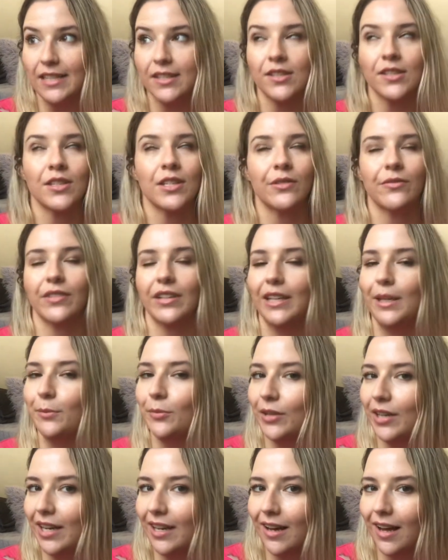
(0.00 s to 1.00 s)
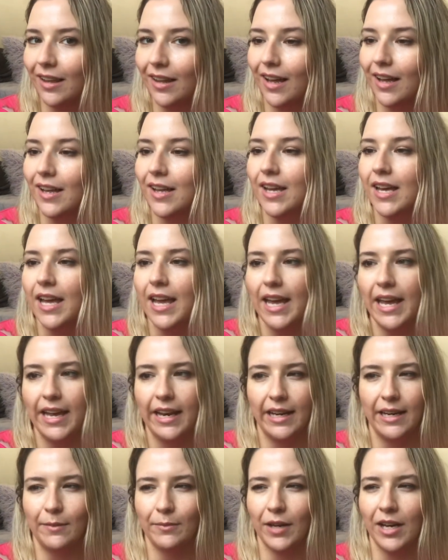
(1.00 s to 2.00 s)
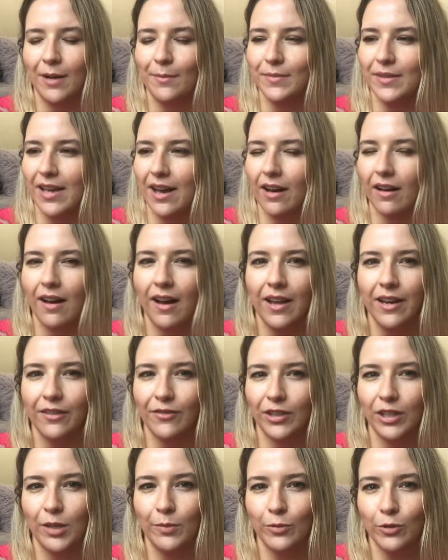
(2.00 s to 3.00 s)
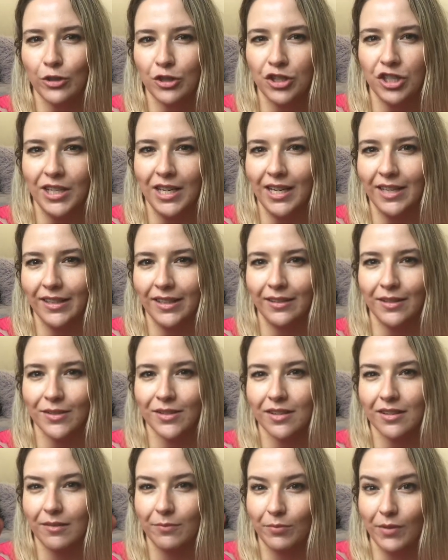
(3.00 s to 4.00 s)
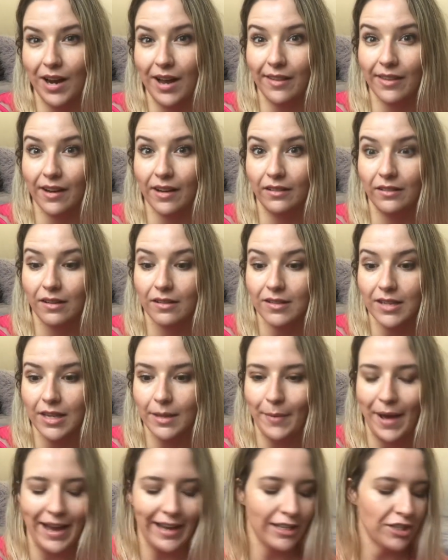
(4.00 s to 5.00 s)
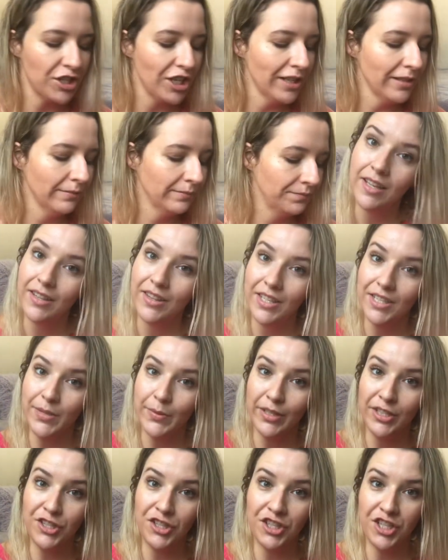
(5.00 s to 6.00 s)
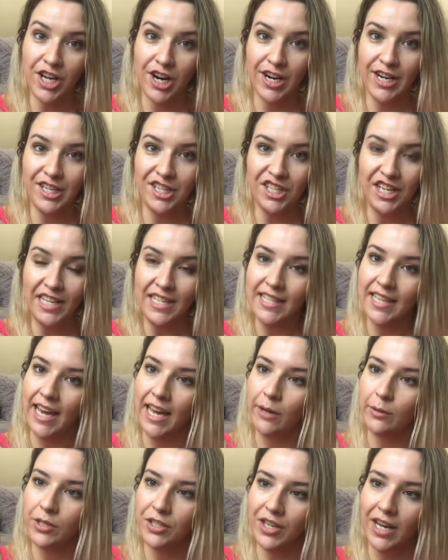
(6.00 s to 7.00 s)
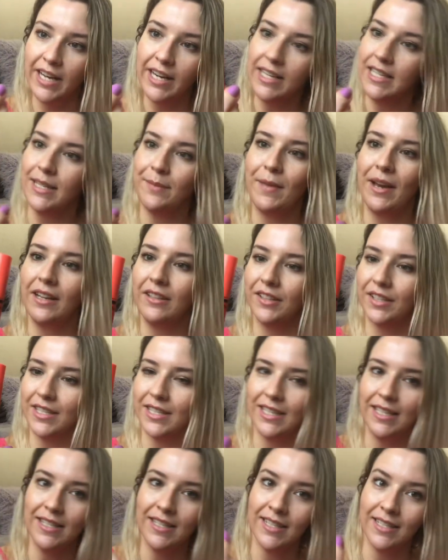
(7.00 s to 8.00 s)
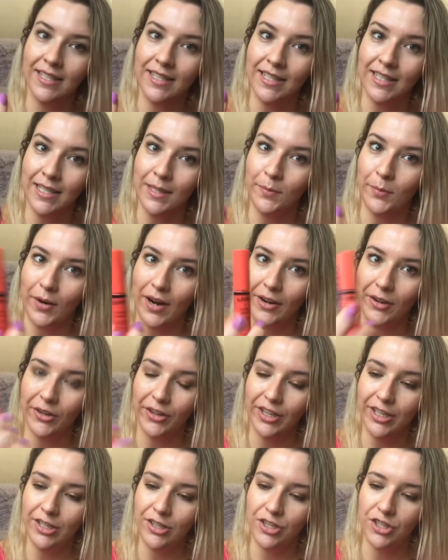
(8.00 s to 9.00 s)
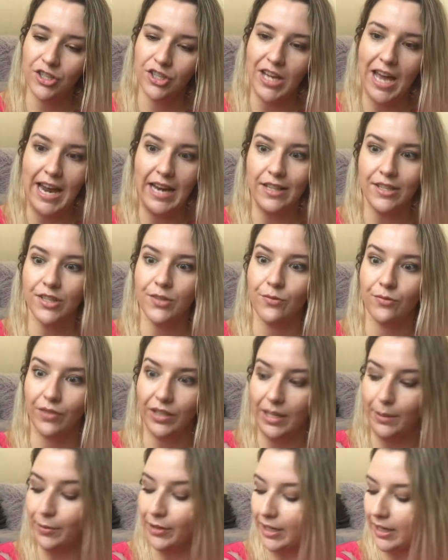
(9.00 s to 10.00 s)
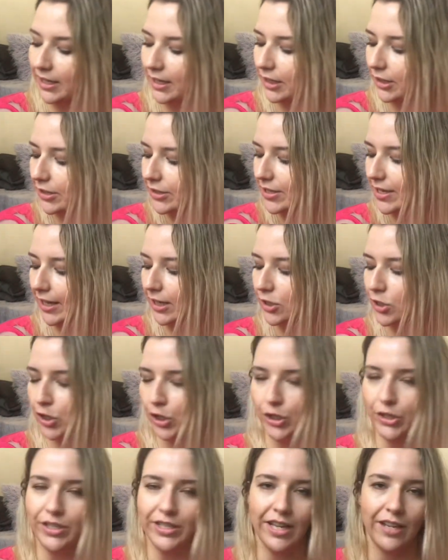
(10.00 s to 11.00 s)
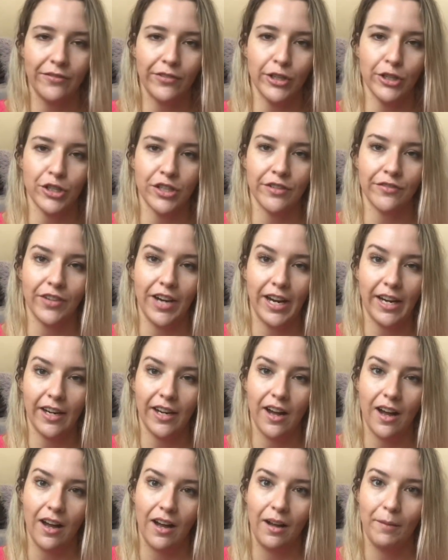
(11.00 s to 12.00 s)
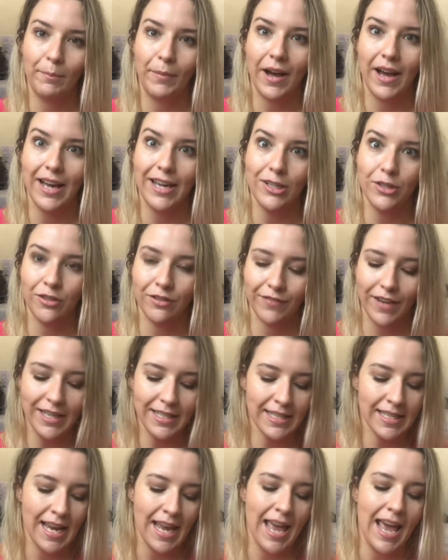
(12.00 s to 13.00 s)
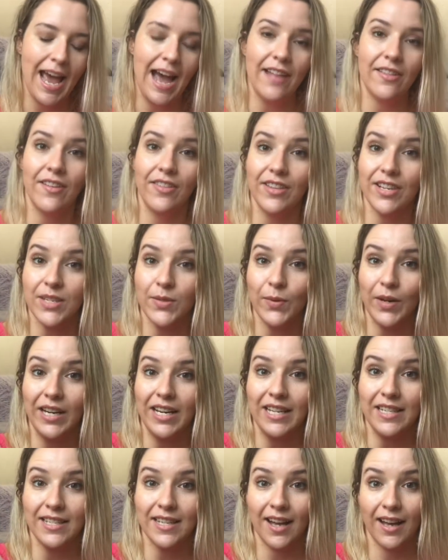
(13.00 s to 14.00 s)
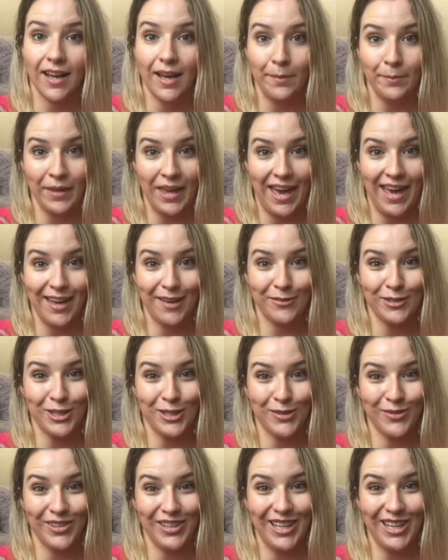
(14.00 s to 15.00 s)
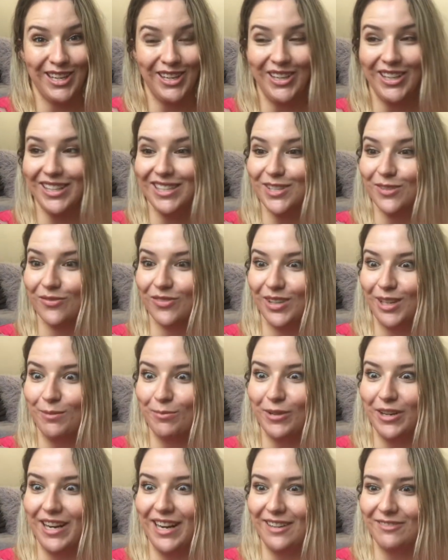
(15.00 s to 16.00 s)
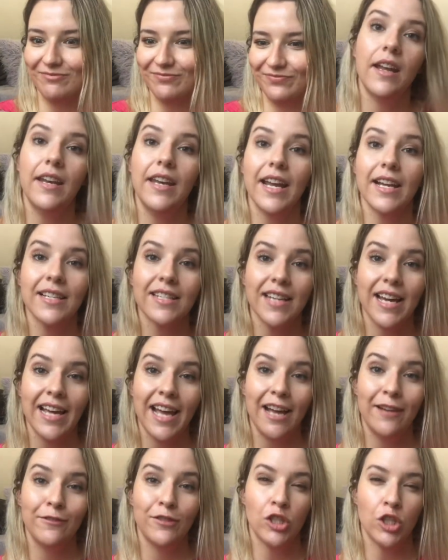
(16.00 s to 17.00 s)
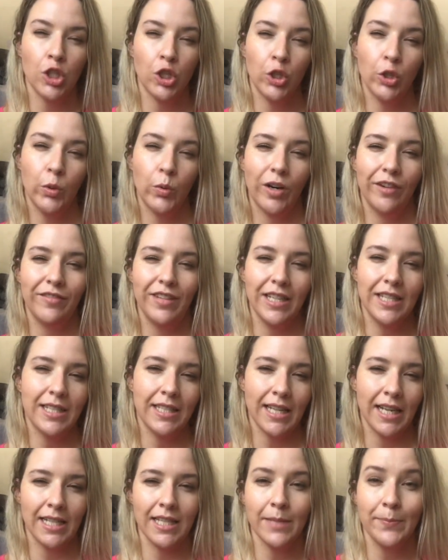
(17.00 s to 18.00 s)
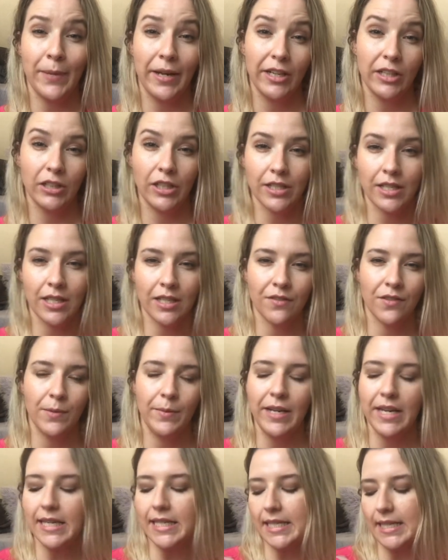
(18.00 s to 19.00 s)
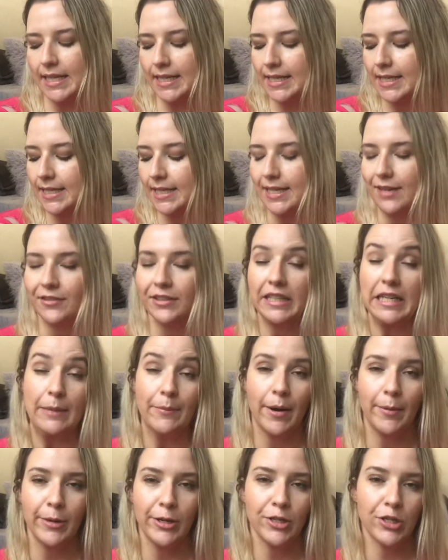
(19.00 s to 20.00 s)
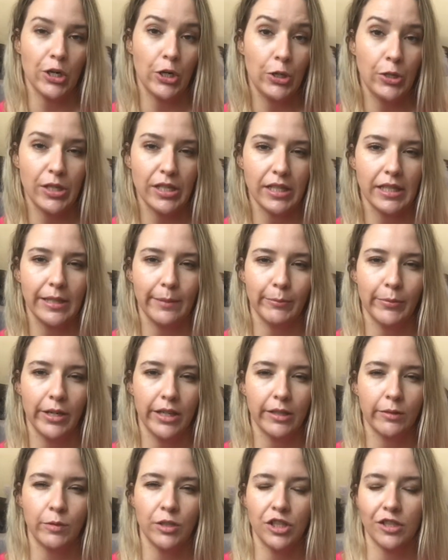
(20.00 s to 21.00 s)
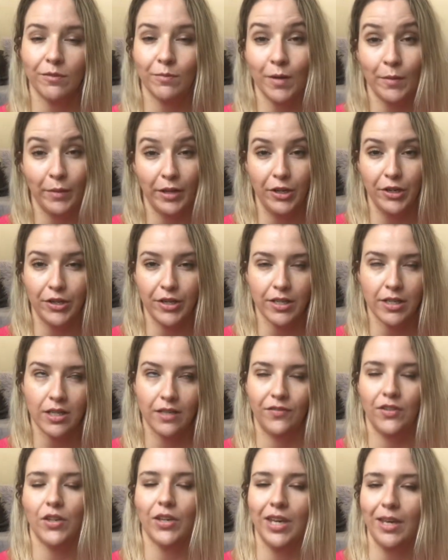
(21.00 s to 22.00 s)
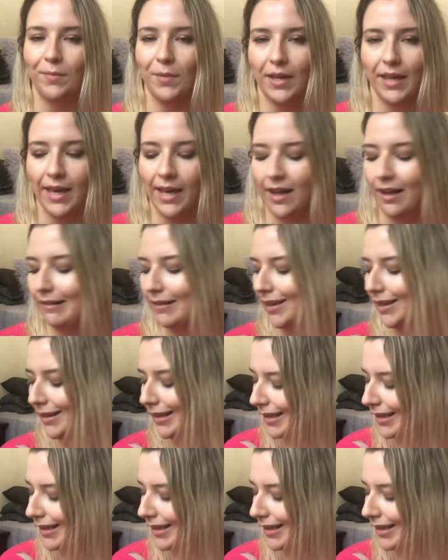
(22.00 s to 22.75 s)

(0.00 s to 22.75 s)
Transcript: It's just a really pretty color. It comes out kind of a lot more sheer than the sort of brown that it looks on the packaging. This one's Cherry Cheesecake, which kind of doesn't make a lot of sense because this is bright orange, and it's a really pretty color. It's like a toned down version of Rated R by Too Faced. And then this one is Cupcake, which is really cute. It's really pretty. Next I have 2 of the Intense Butter Glosses from NYX. NYX is definitely my most owned lip product, which you've probably noticed if you're keeping count.